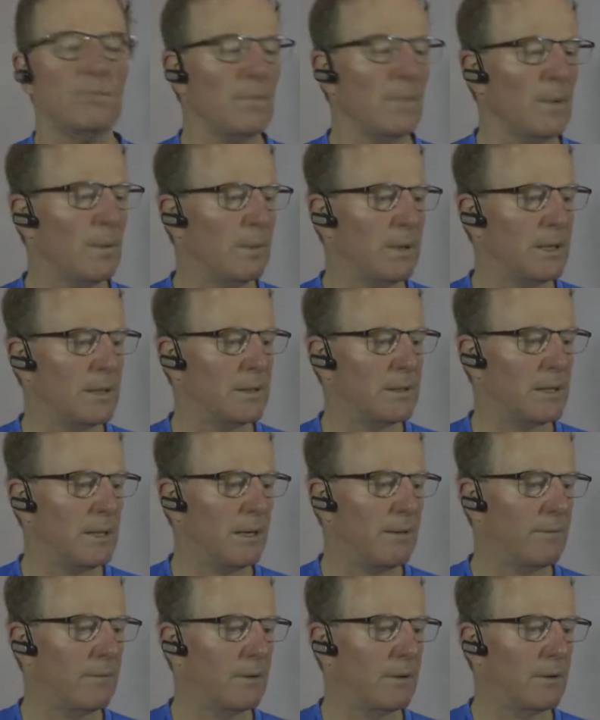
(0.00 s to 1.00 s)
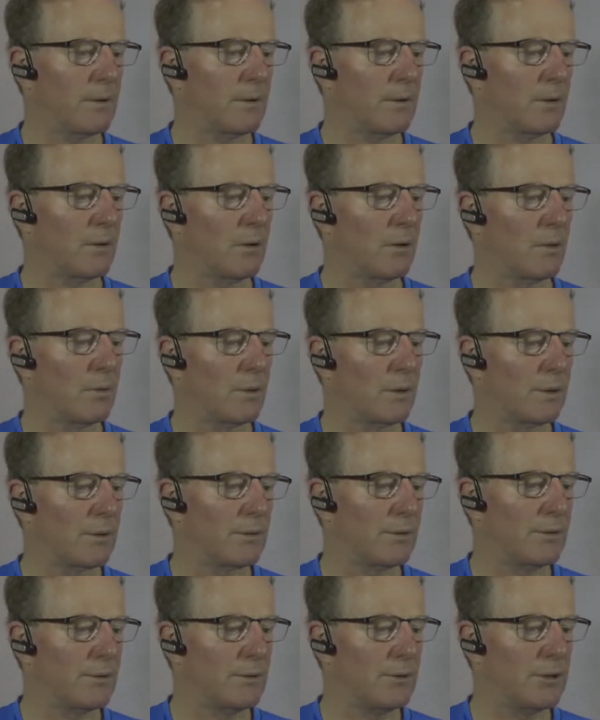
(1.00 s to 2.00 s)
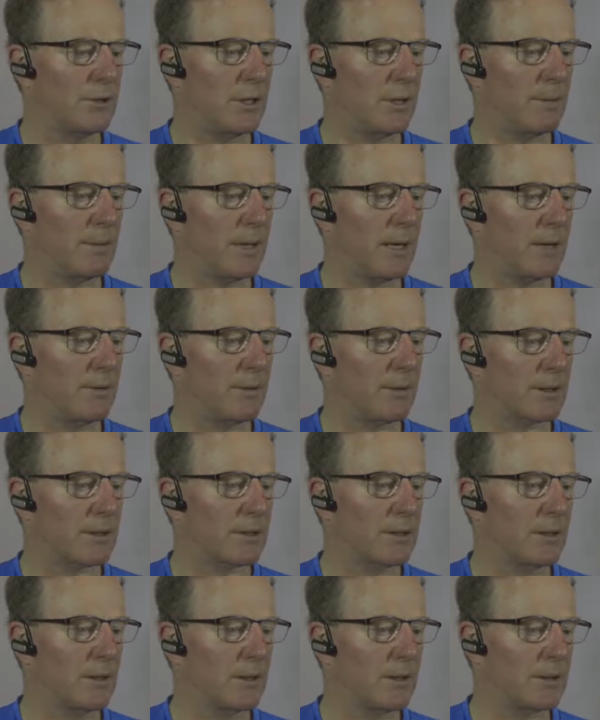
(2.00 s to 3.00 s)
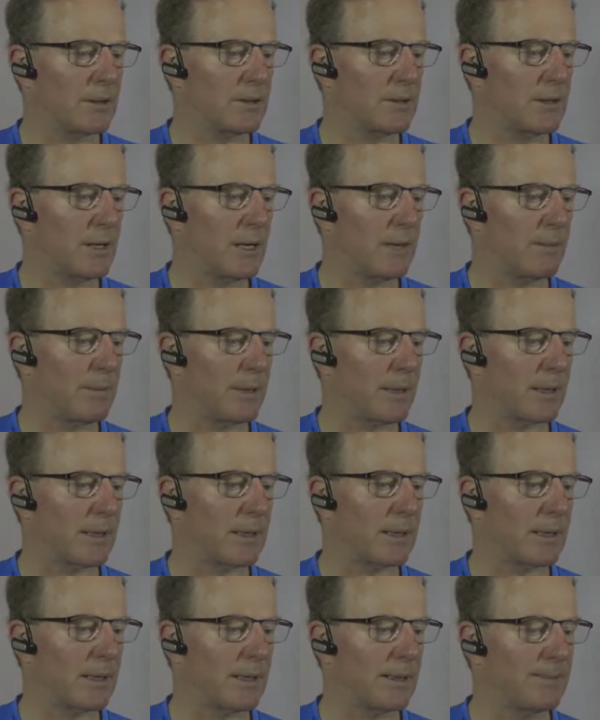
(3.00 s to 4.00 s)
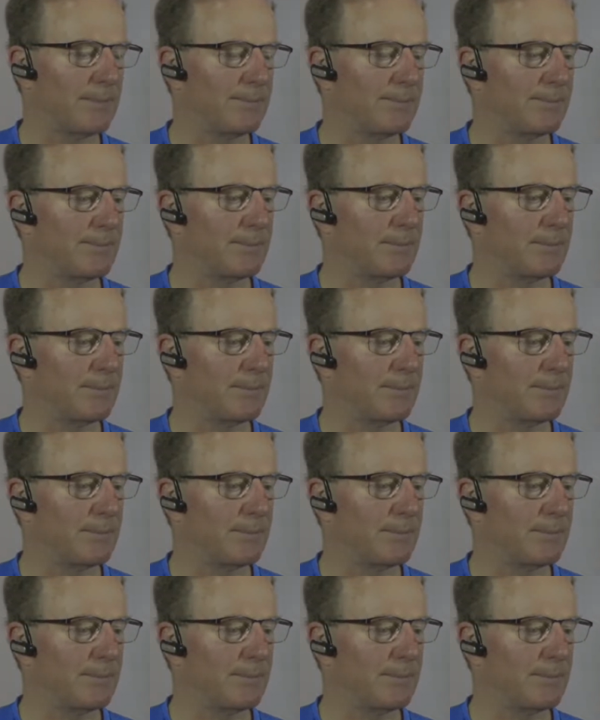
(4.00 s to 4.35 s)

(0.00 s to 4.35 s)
but he saved the whole world. Jim Hendrix, good to see you, big guy.